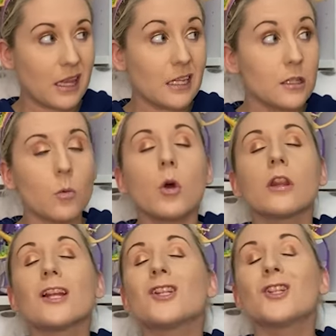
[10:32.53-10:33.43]
That's the one
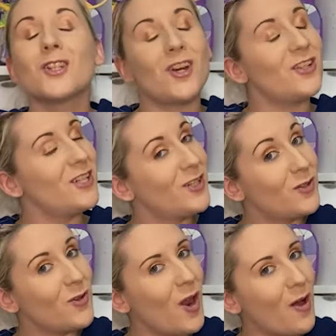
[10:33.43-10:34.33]
that started it
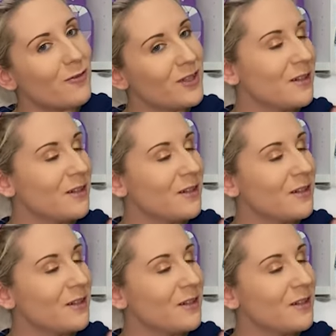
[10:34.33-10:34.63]
all off.